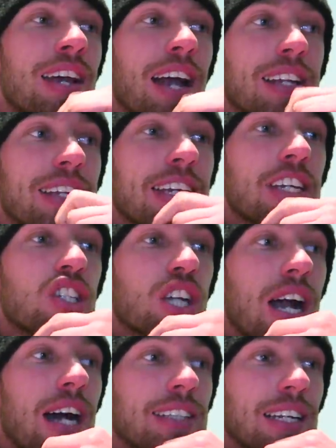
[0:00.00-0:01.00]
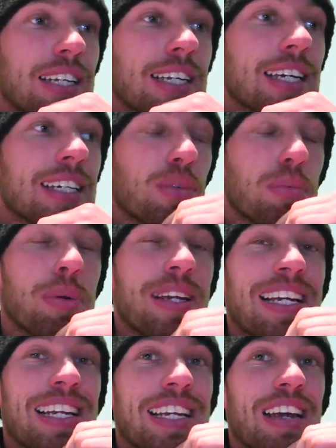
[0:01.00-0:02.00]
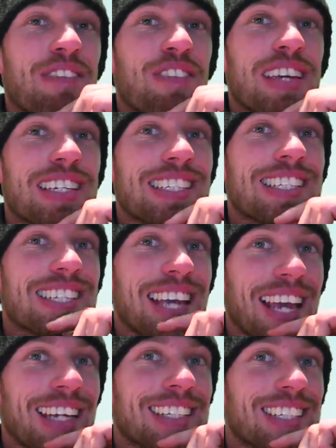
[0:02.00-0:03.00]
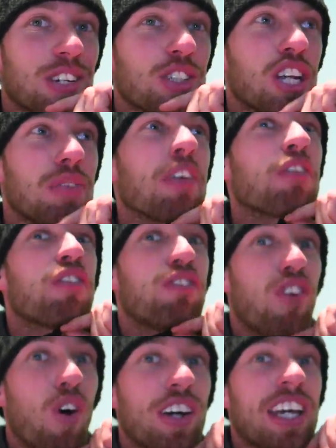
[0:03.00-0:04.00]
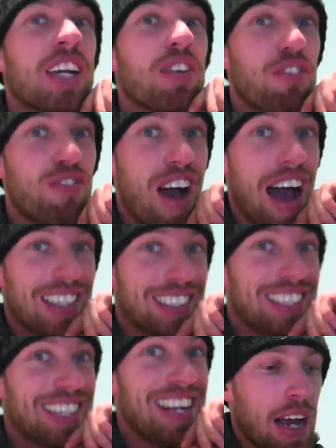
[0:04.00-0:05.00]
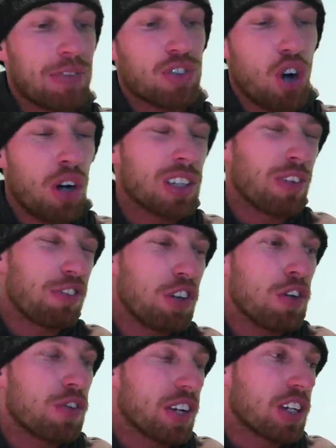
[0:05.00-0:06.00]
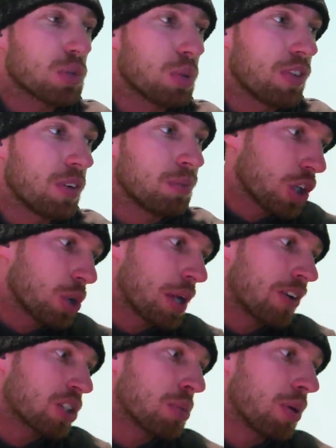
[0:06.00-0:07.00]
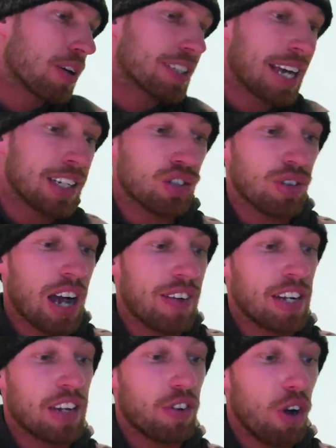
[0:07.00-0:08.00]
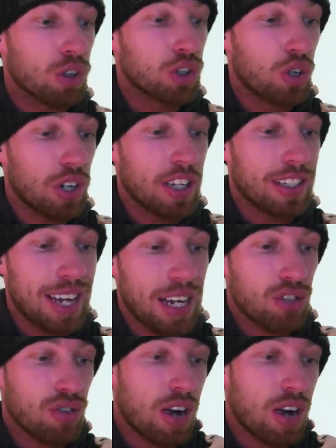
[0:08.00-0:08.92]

and EGR deleted. It's really a 6 so it's going to be fucking fast. I've talked a few figures with him. Go down tomorrow, test drive, and if all's good in the test